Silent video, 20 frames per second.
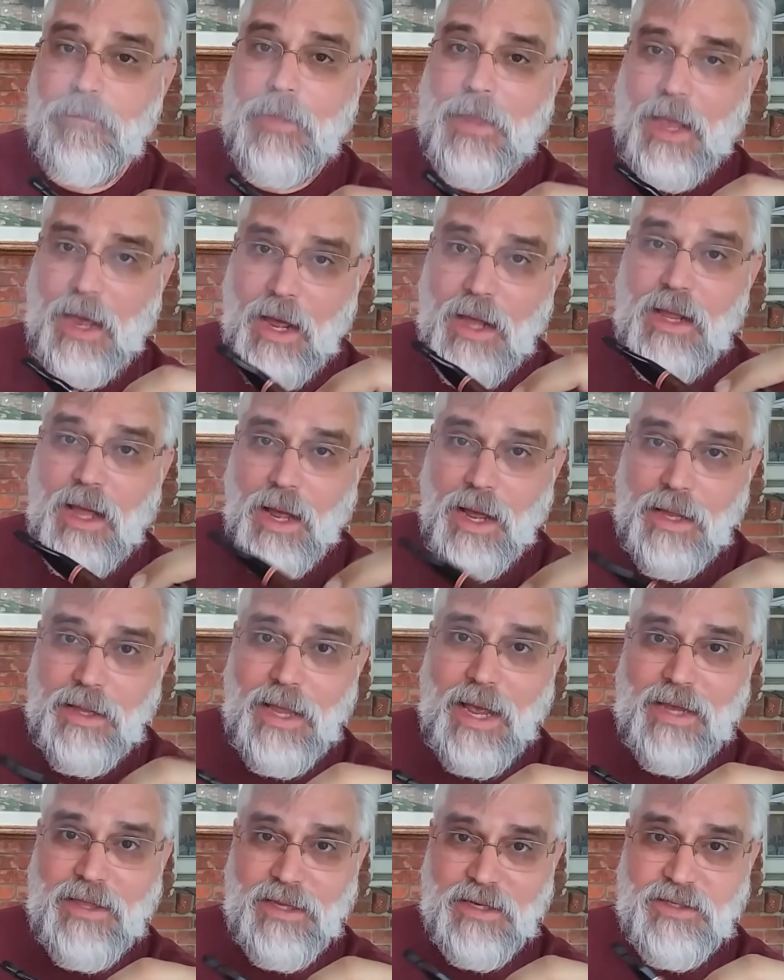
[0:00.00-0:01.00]
I, I
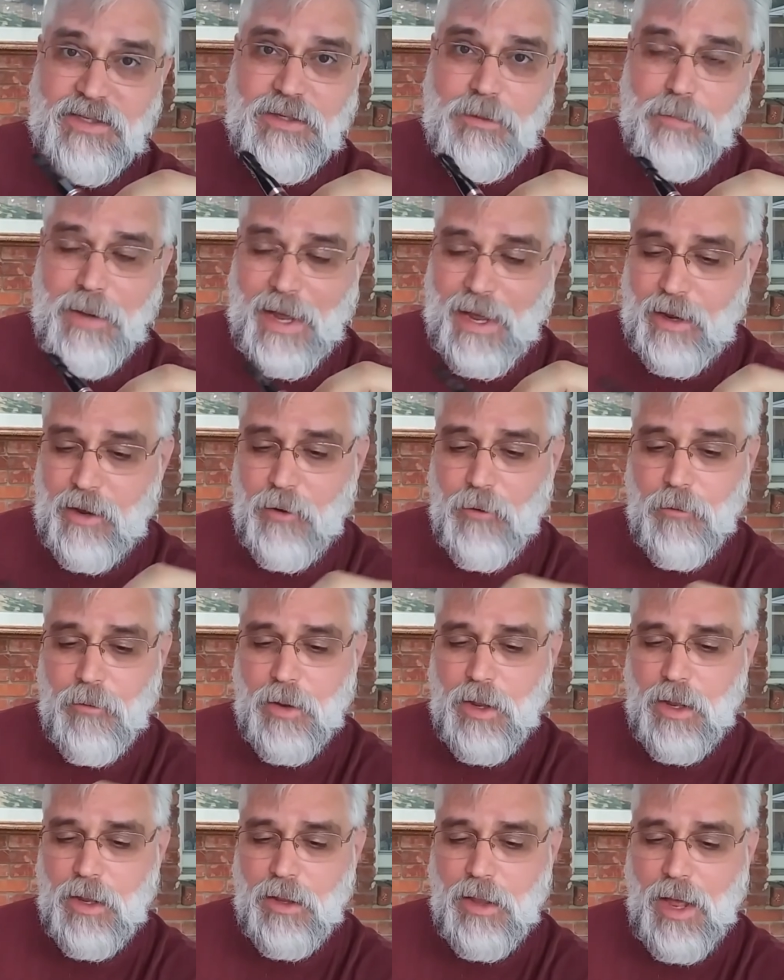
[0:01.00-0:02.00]
like this tobacco
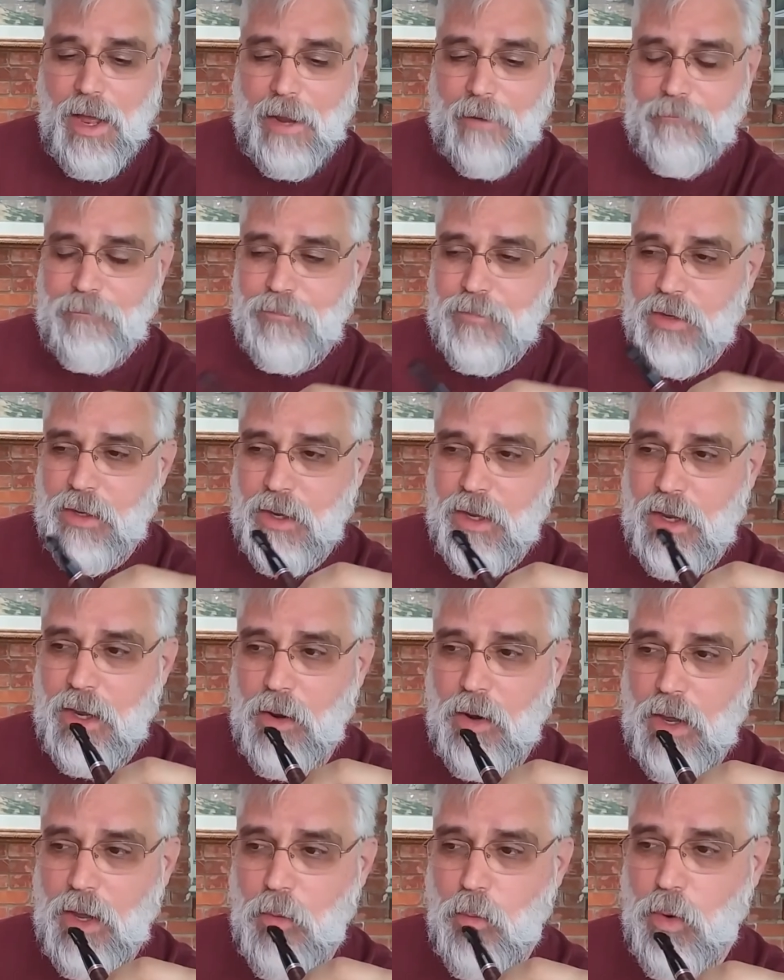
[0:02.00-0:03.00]
a lot.
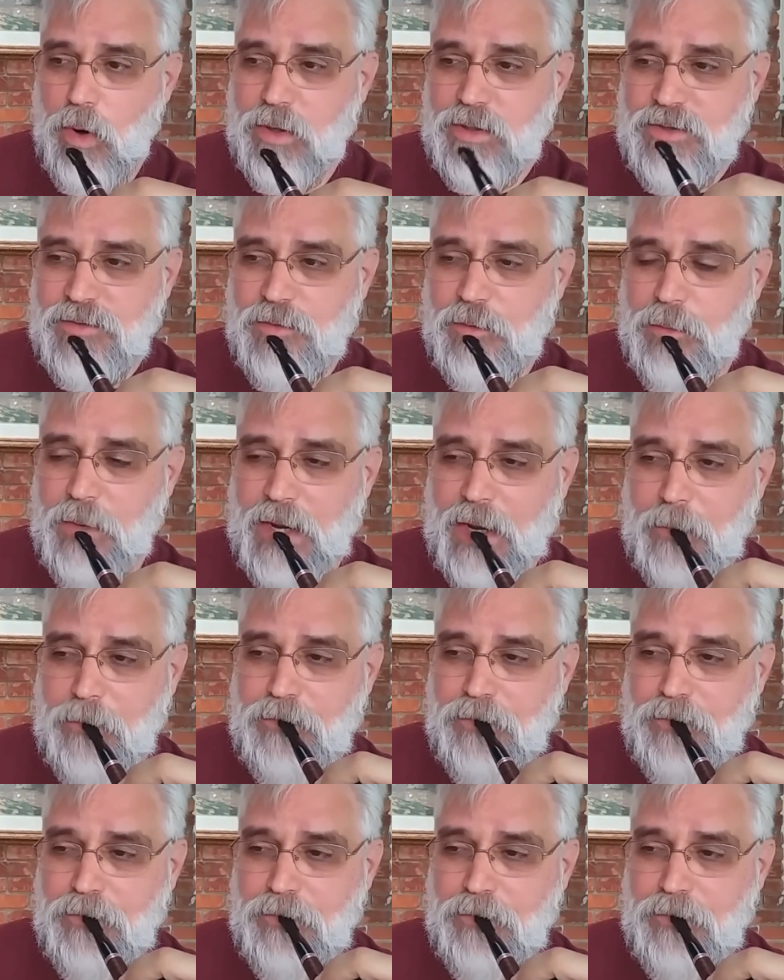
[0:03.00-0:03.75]
It, it works for me.